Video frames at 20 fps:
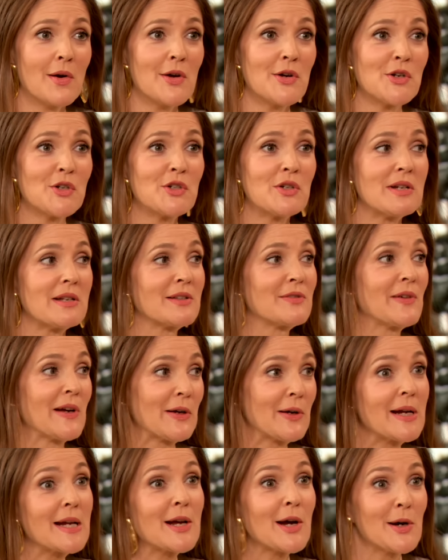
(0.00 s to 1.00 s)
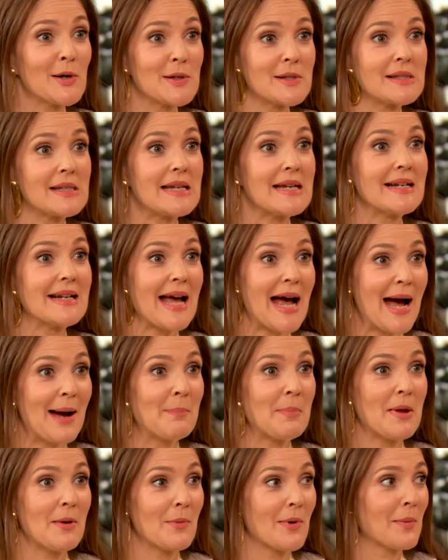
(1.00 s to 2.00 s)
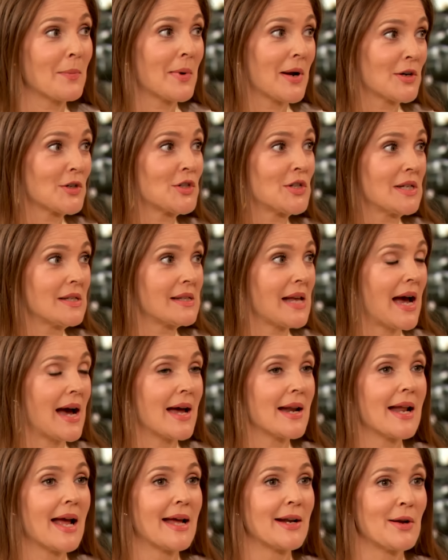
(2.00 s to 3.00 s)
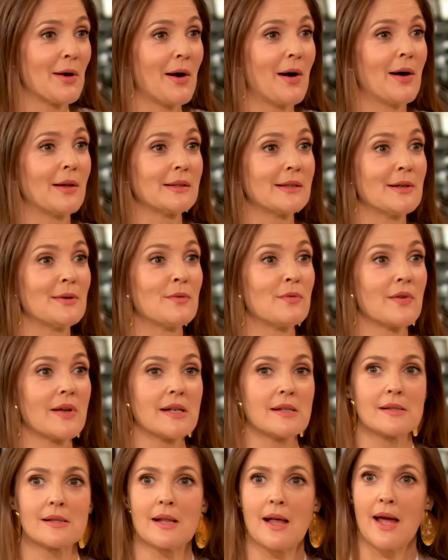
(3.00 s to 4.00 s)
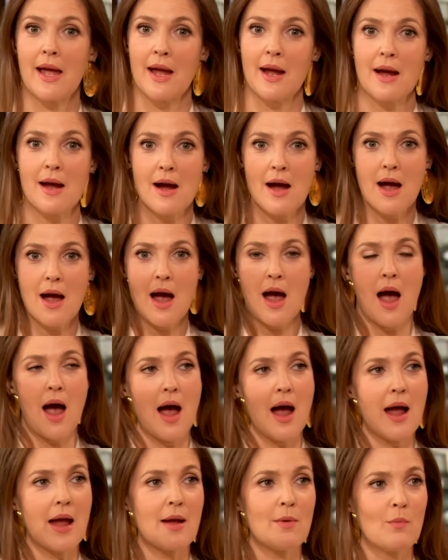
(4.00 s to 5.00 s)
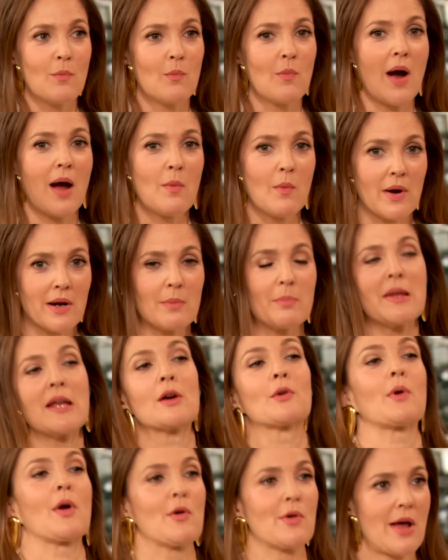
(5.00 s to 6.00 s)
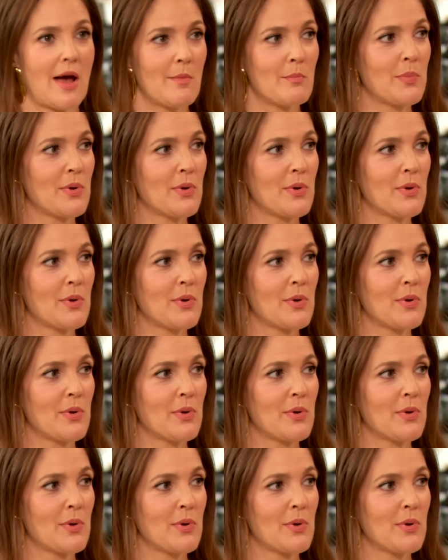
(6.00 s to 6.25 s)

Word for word: she's very cozy and happy where where she's at, and Olive is like I I want to be a grown up.